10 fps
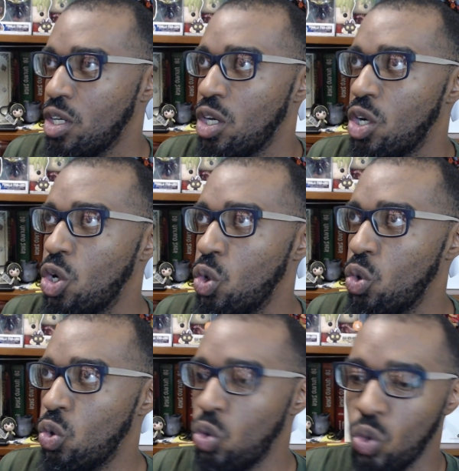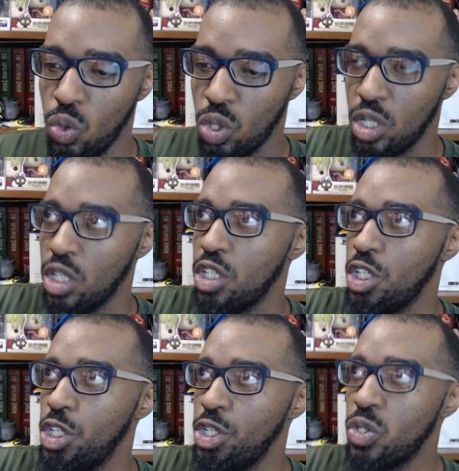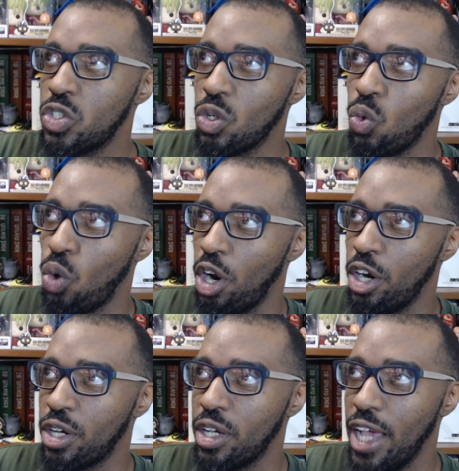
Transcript: who used to work